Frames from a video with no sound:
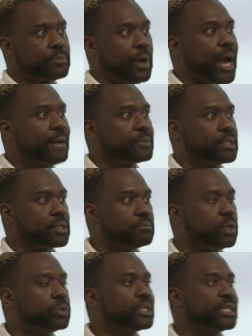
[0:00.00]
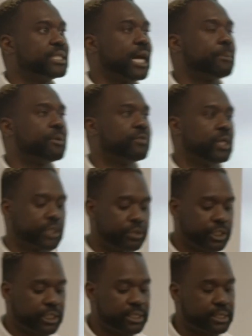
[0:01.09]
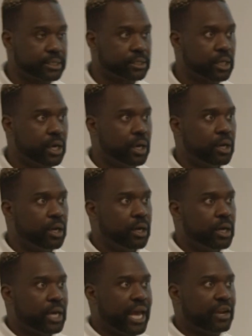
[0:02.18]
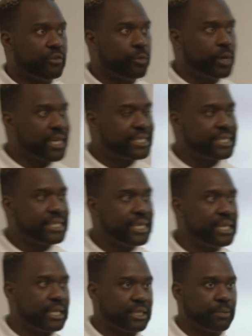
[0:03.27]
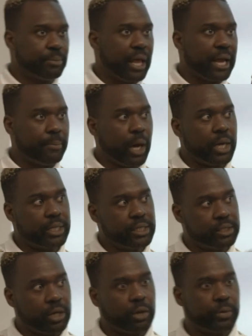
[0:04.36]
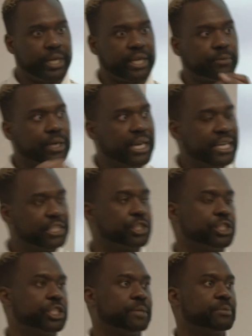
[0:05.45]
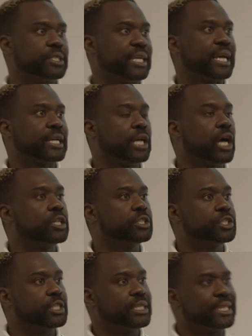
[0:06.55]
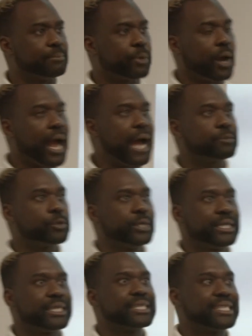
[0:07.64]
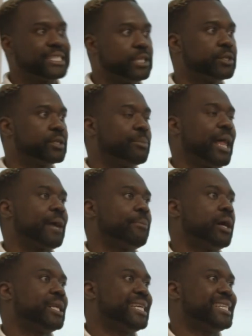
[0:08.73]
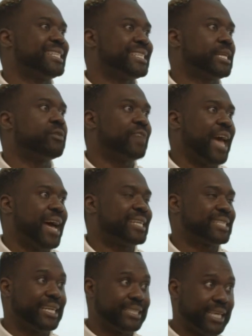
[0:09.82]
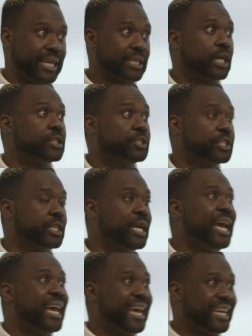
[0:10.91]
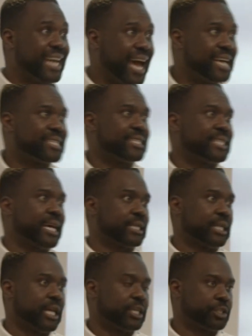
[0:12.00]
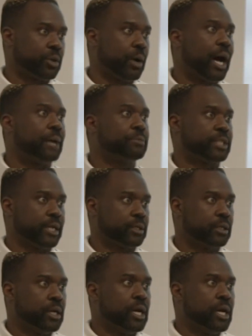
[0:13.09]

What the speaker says: and perhaps a Simonian type of ontogenesis. And if we can see that the black body is already in relationship to technology, then perhaps we can consider the black body itself as a technology and as a technological object.